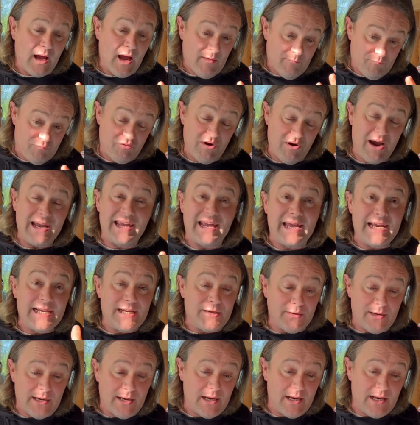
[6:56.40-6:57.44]
break
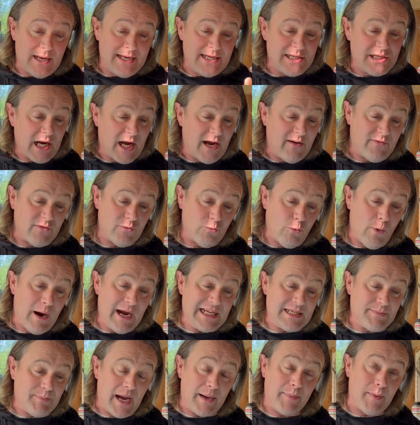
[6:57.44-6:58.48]
into an 1.5 inch
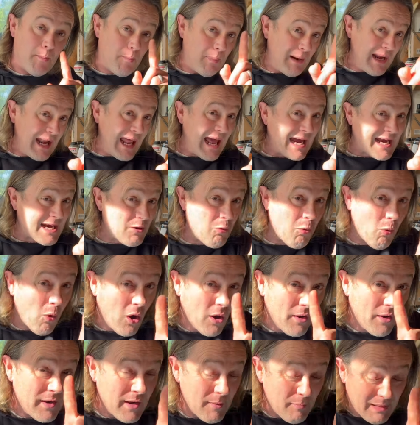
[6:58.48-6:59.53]
waste pipe, a black
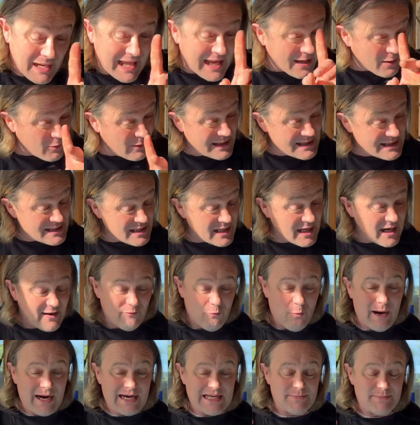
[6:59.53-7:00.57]
1.5 inch
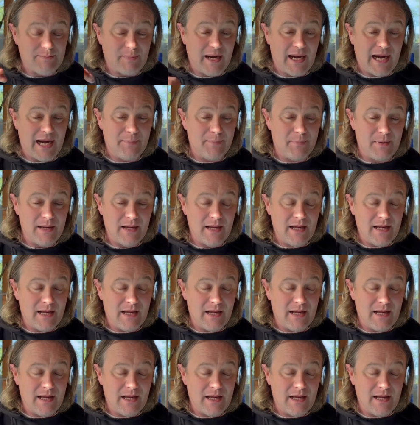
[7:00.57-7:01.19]
waste pipe,